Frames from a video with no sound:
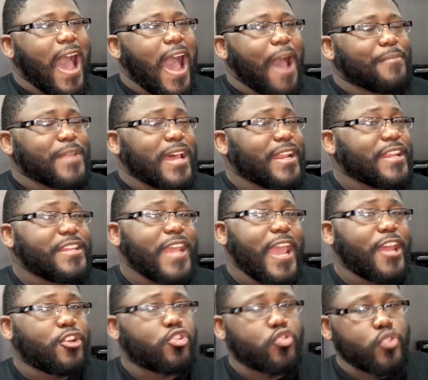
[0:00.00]
I'm not a
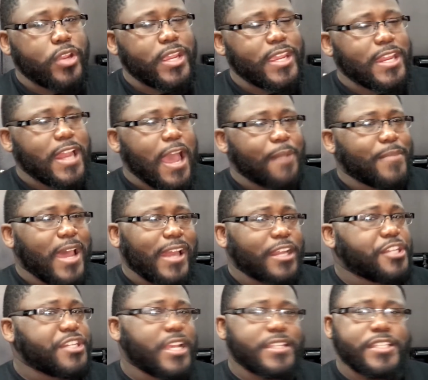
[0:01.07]
Dan Green, I'm not a
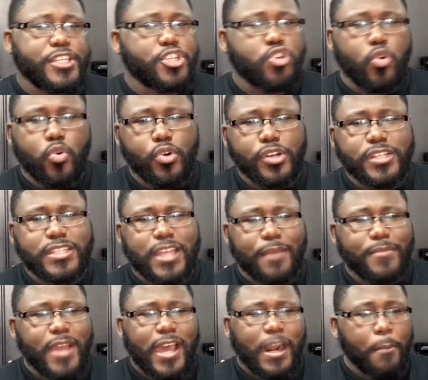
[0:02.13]
Jesse Norris,
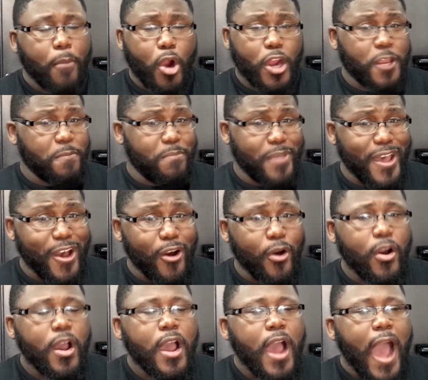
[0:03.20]
I'm not a Mark
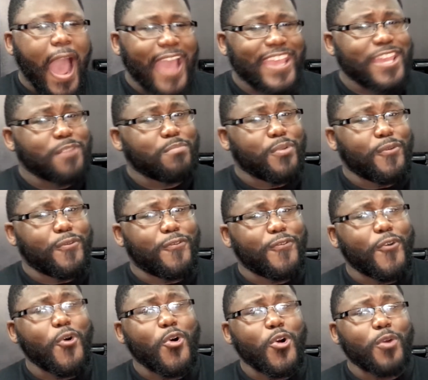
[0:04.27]
Bell. I can
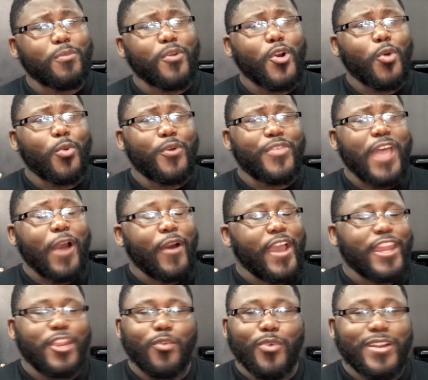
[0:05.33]
perform without
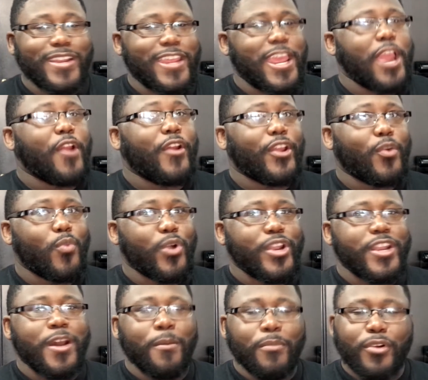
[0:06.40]
anyone caring
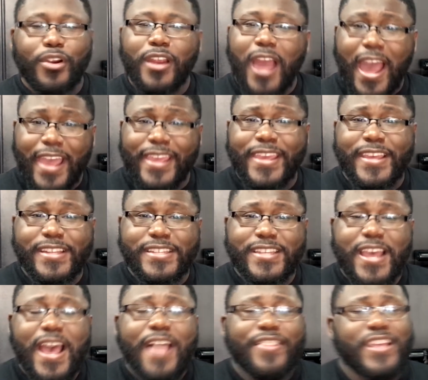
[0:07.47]
what number I hit.
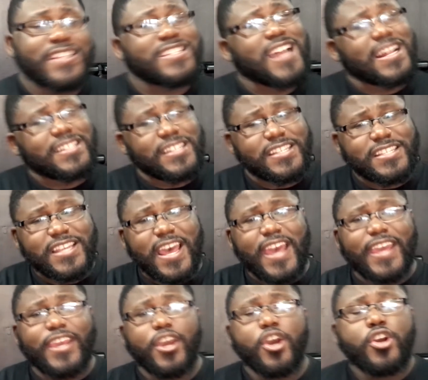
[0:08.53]
That's not to
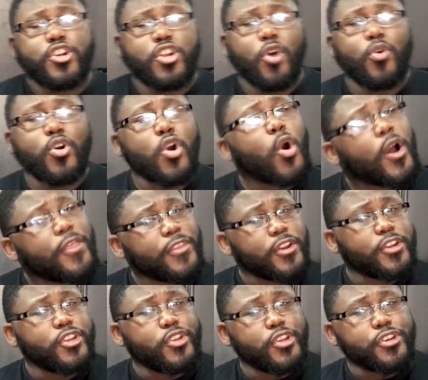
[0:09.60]
say don't go in there
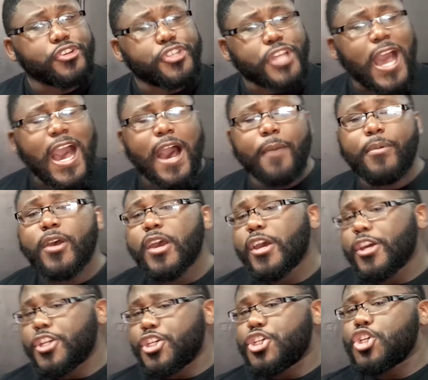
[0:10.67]
and do your job
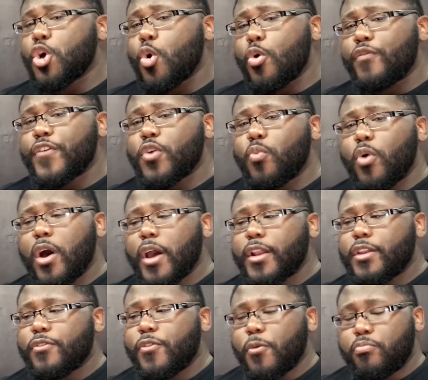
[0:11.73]
and show
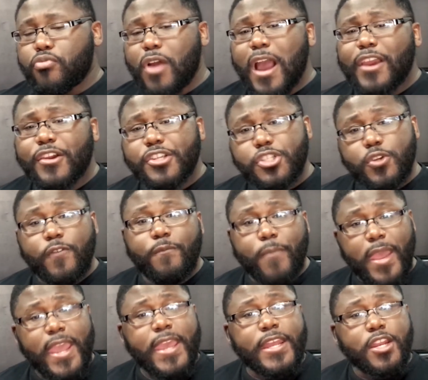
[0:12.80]
everyone the progress you've
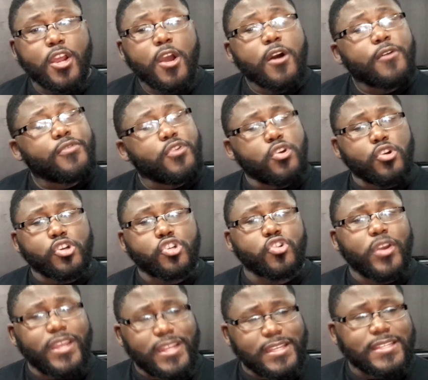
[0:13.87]
made through your
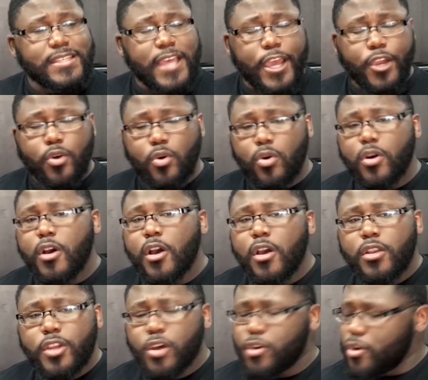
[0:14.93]
training cycle.
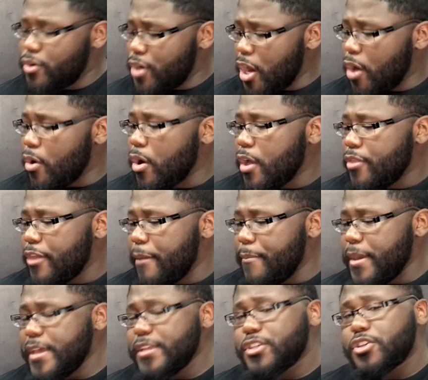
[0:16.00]
No. That
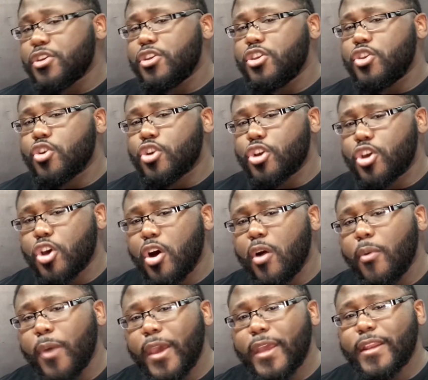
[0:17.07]
means you're to
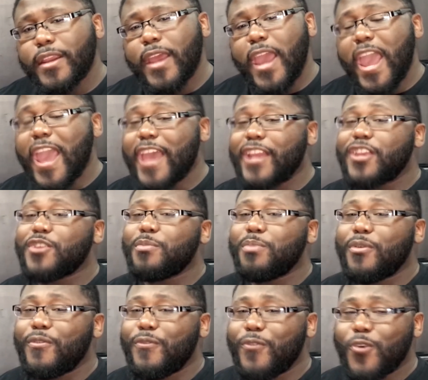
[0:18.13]
go in and
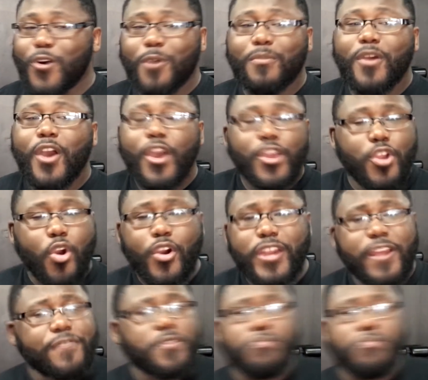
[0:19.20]
perform. You already have the